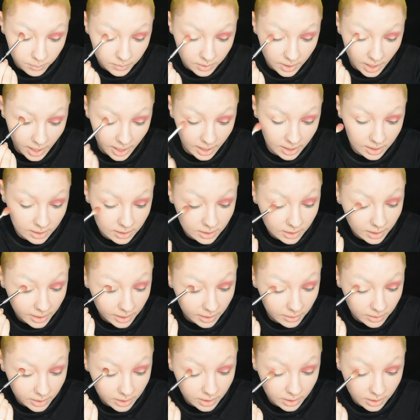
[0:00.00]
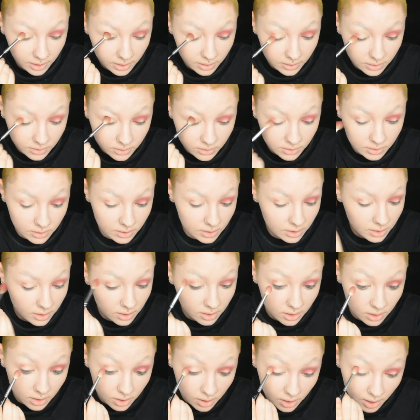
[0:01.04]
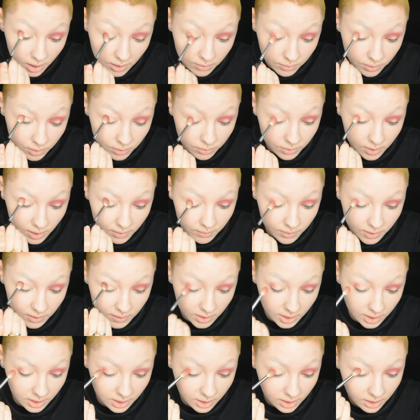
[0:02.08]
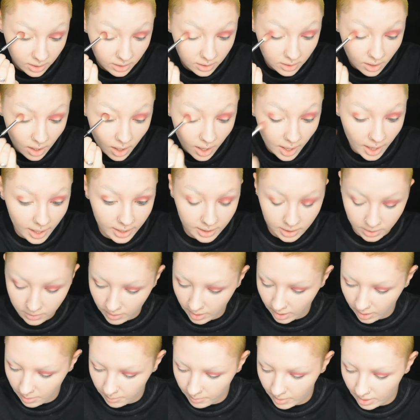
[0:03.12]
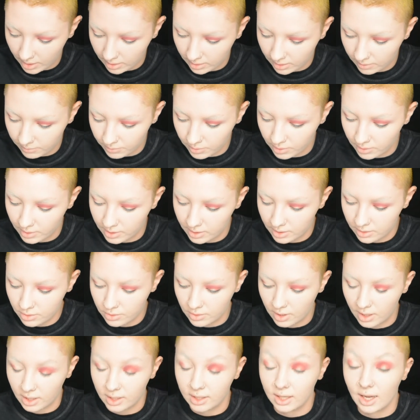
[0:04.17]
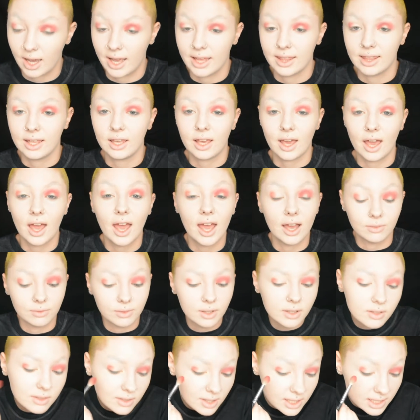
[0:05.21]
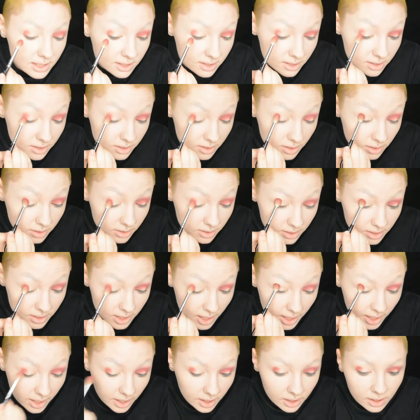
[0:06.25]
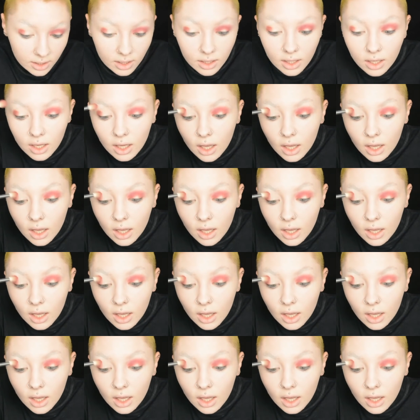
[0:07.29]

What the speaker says: They're hilarious. If you've never seen it, highly recommend. If you're in Australia, I think every season is on Stan.